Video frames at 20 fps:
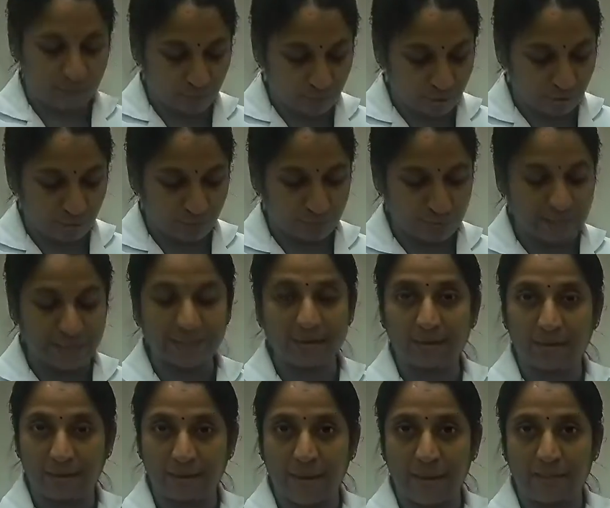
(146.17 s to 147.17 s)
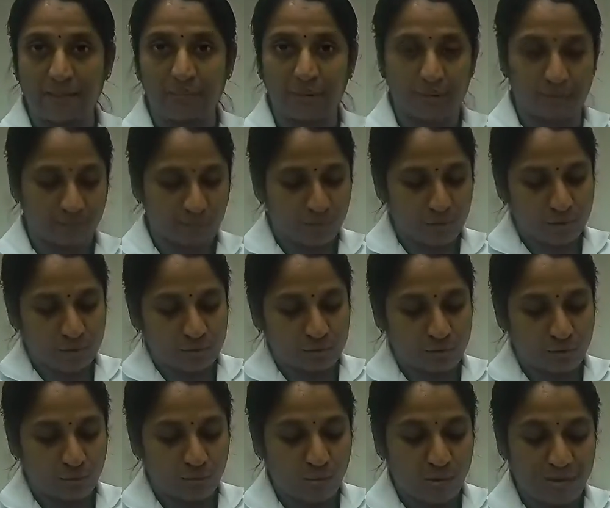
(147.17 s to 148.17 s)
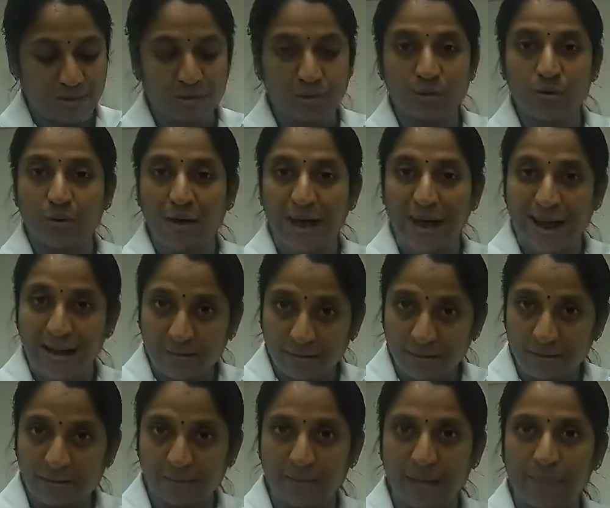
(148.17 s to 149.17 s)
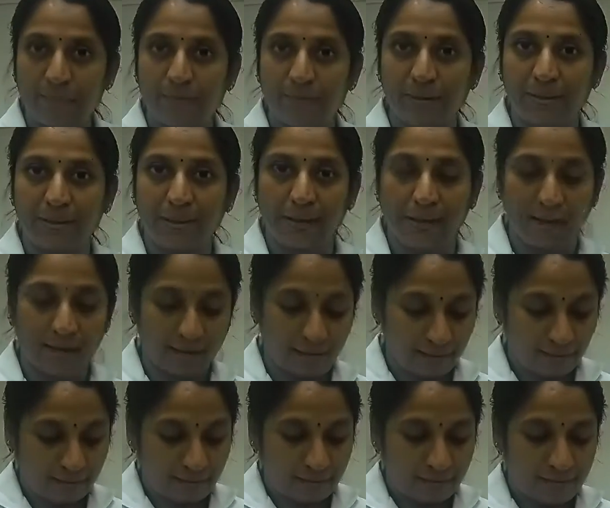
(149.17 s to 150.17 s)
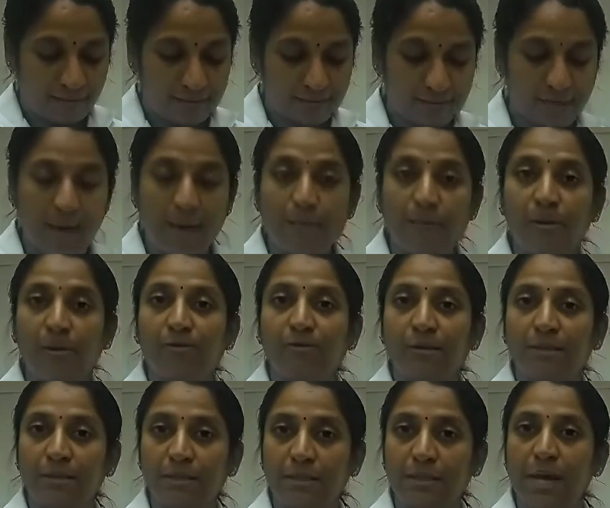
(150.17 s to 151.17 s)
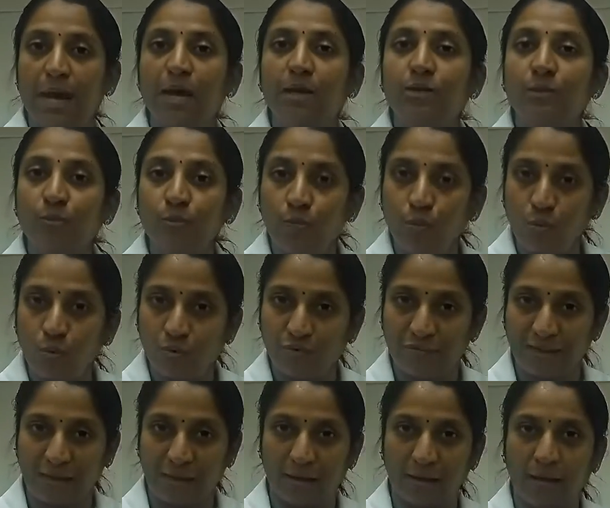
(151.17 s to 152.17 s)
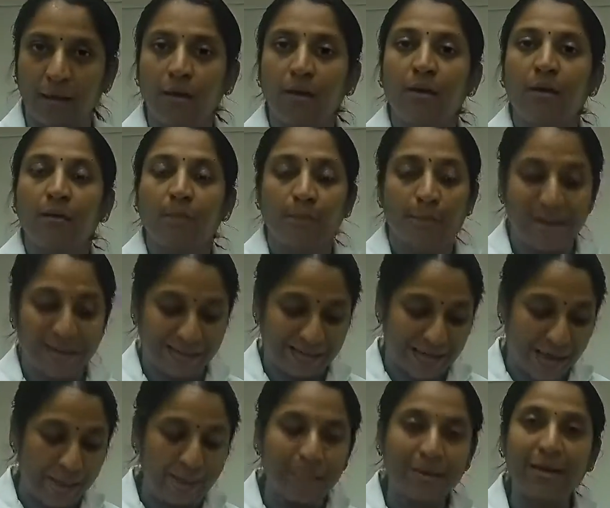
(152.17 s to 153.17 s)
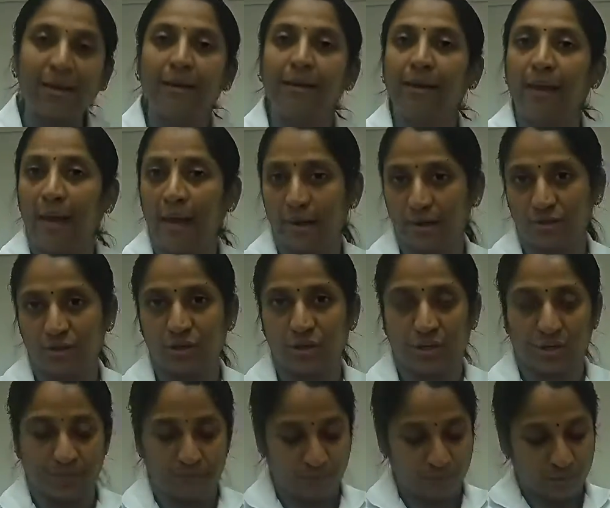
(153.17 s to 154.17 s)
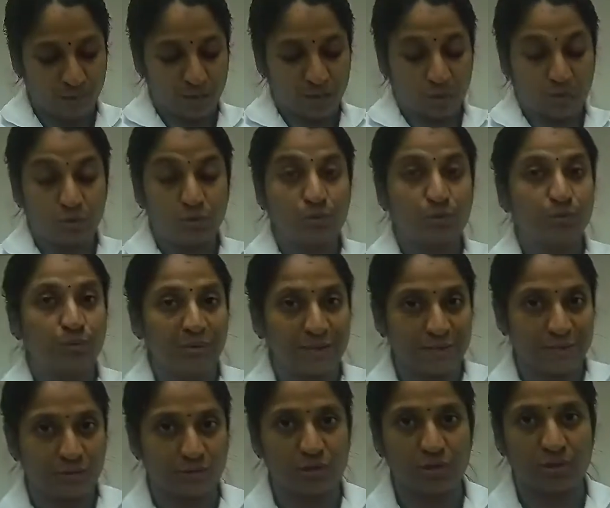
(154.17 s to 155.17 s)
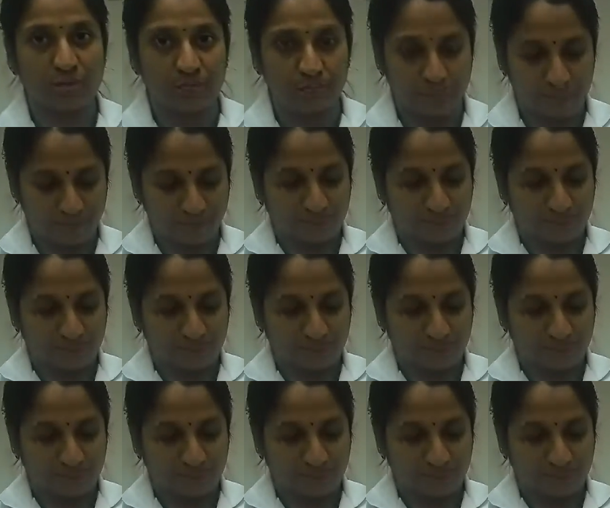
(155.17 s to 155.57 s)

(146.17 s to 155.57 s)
for putting the sample. So once you add the sample there, the sample will start moving by capillary action through the strip.